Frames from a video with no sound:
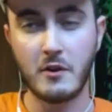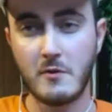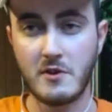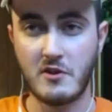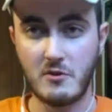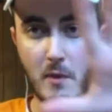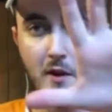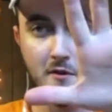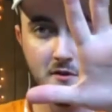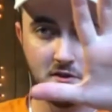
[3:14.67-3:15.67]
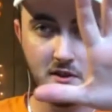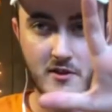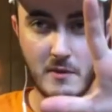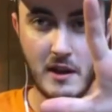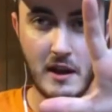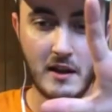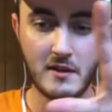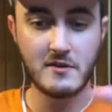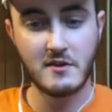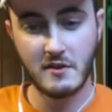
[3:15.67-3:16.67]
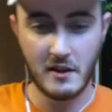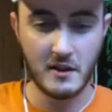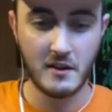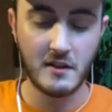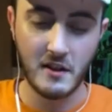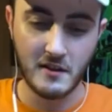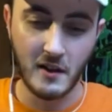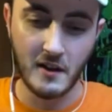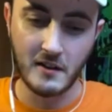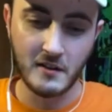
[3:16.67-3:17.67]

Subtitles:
there was like spiders the size of my hands in it, and like